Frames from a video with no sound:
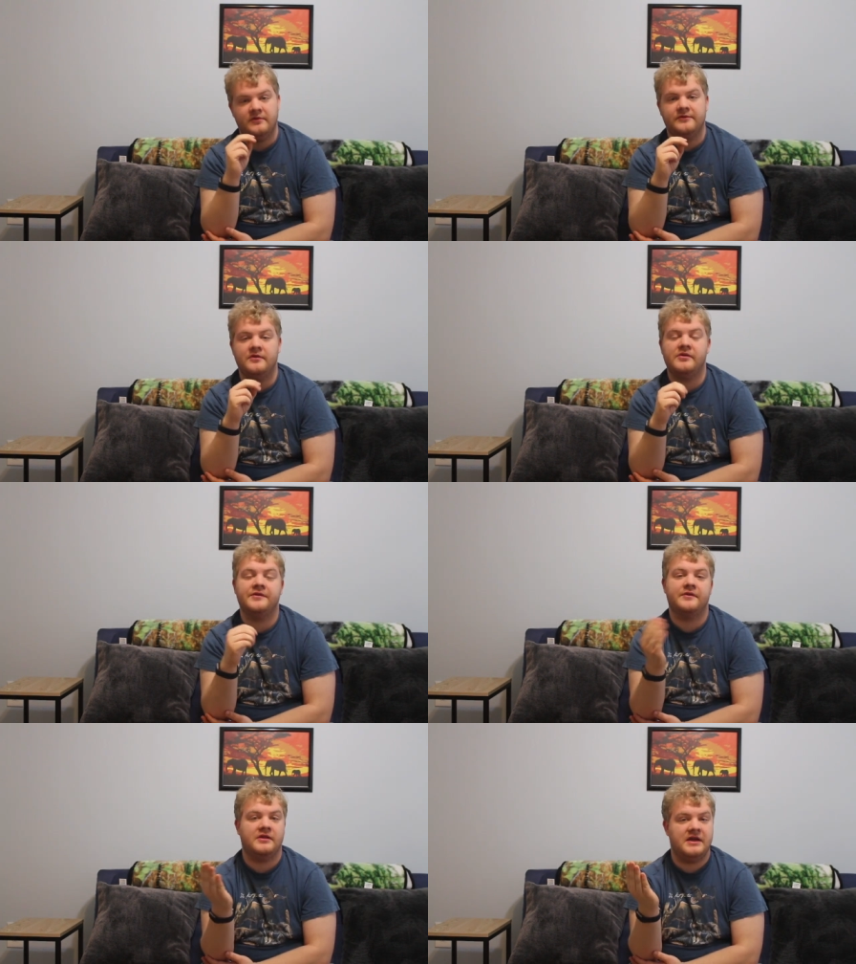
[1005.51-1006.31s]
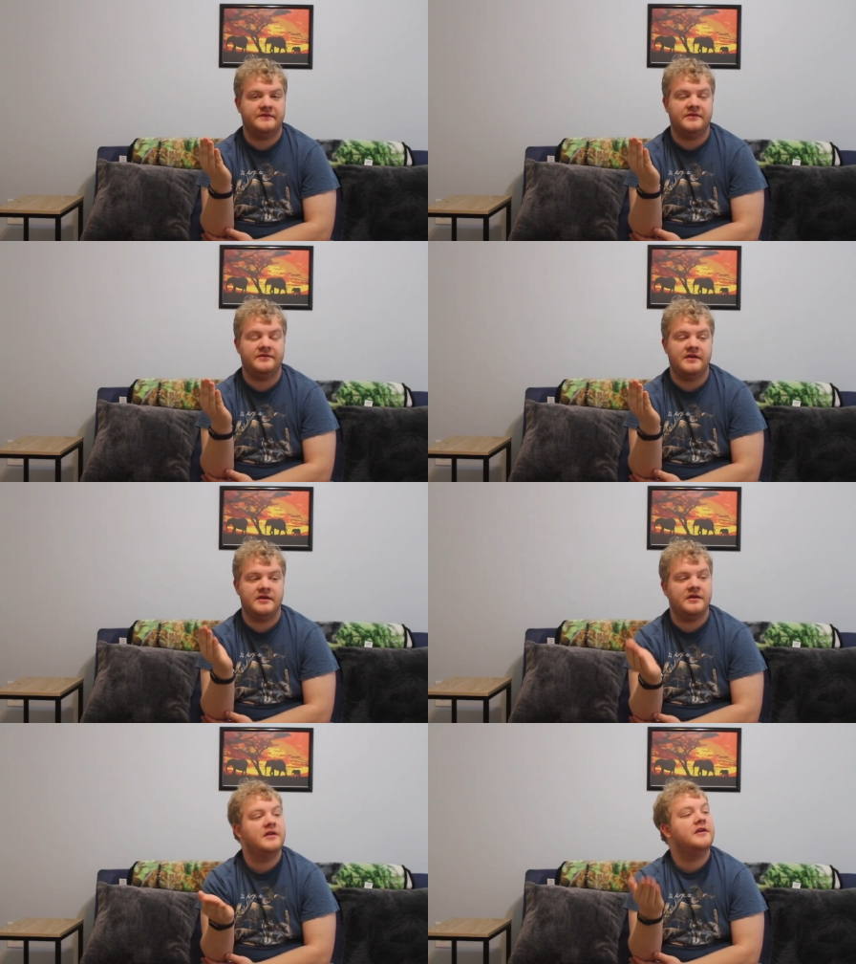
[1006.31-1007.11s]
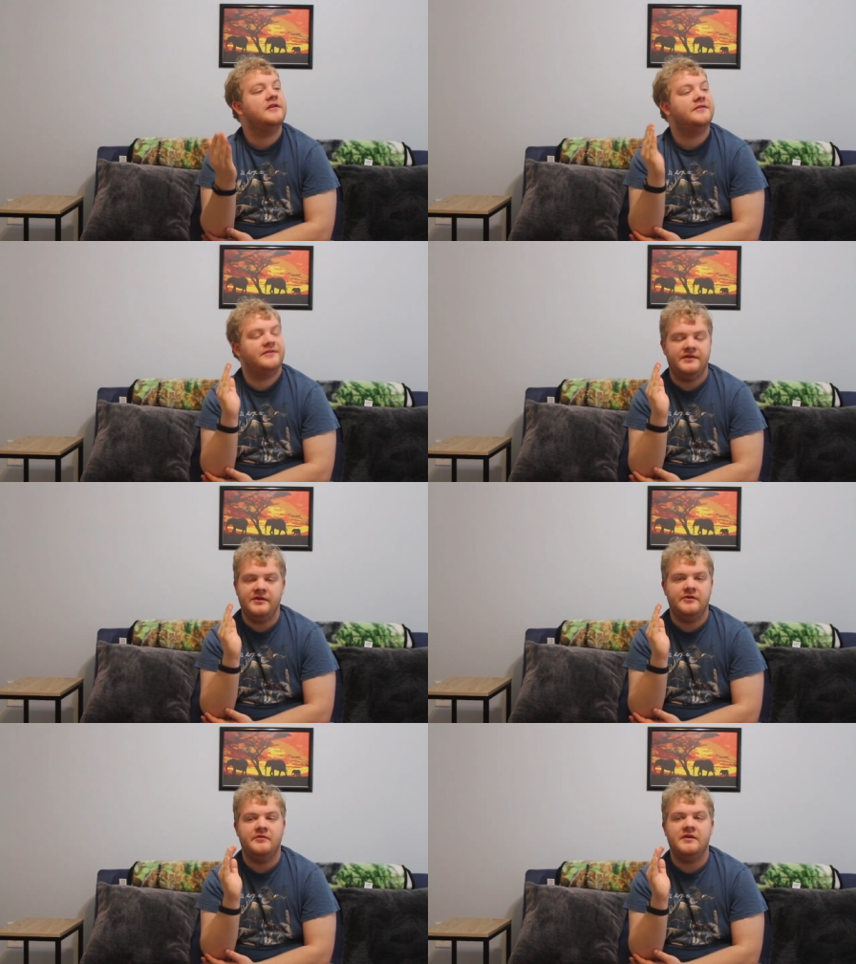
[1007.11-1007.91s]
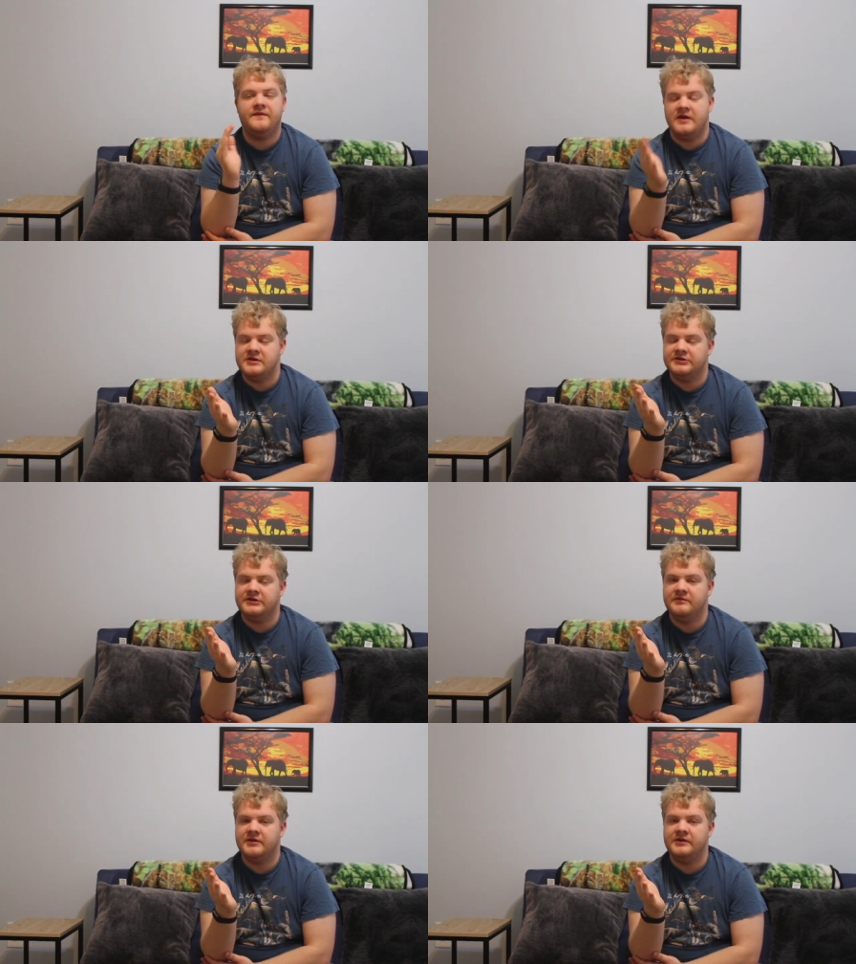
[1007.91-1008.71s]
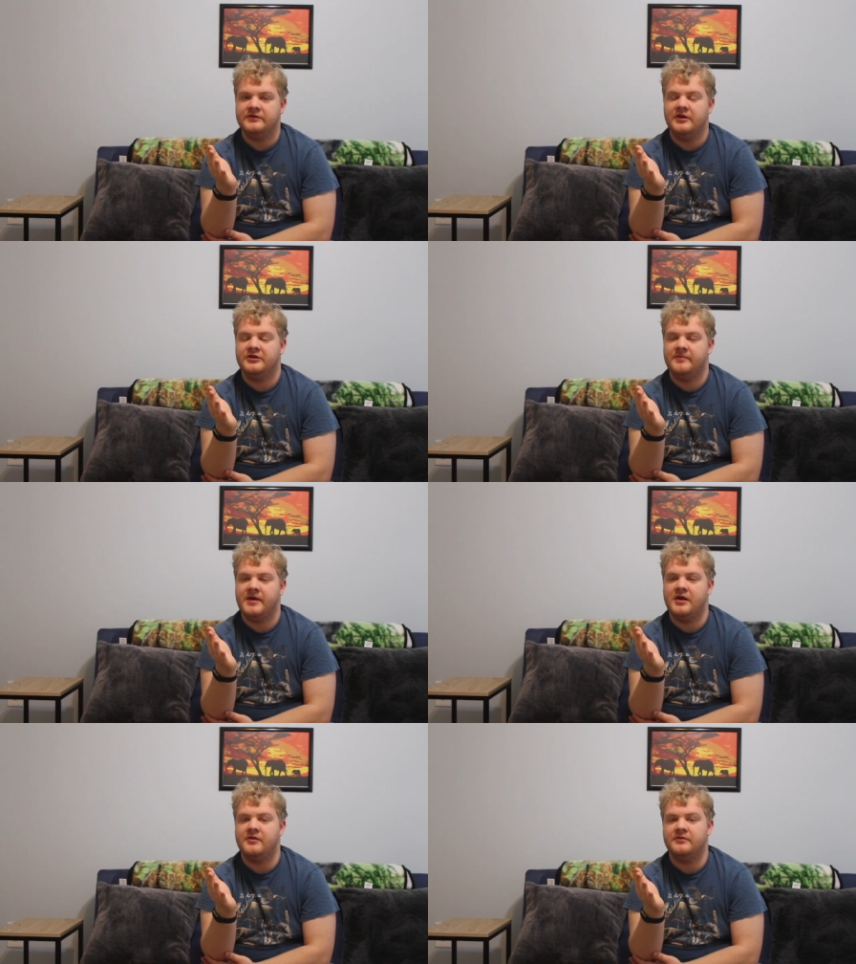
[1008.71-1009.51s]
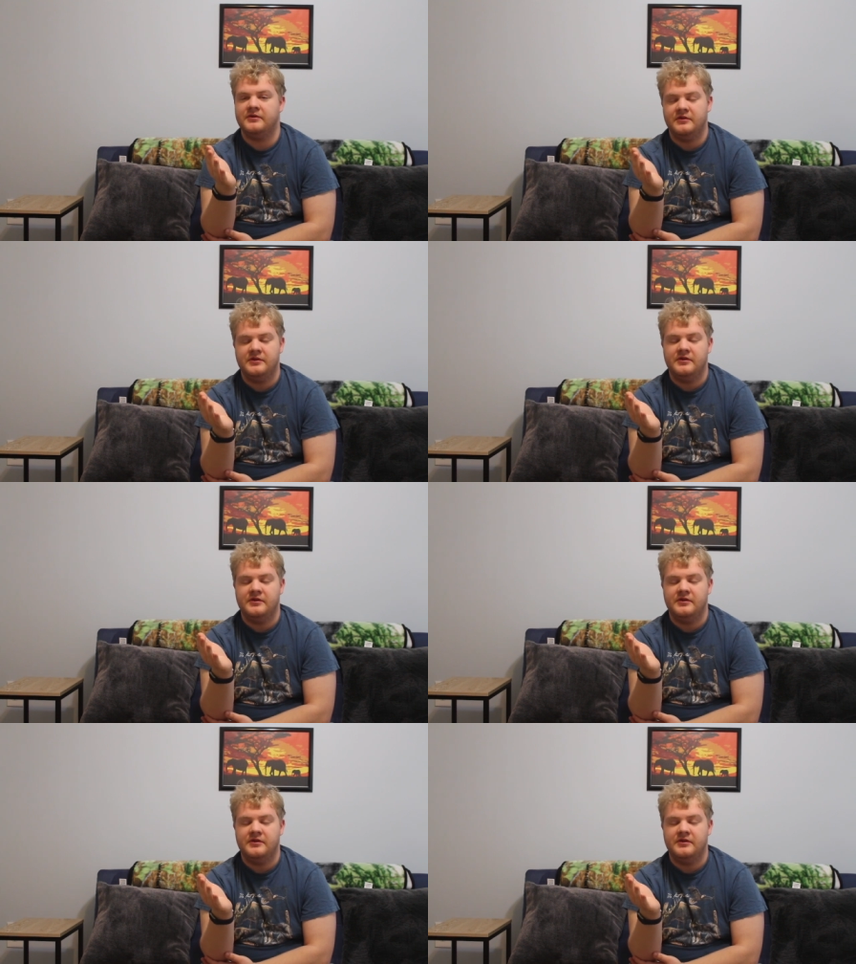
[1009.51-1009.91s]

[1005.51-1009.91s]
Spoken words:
So that's all I have to say. See you eventually when I talk about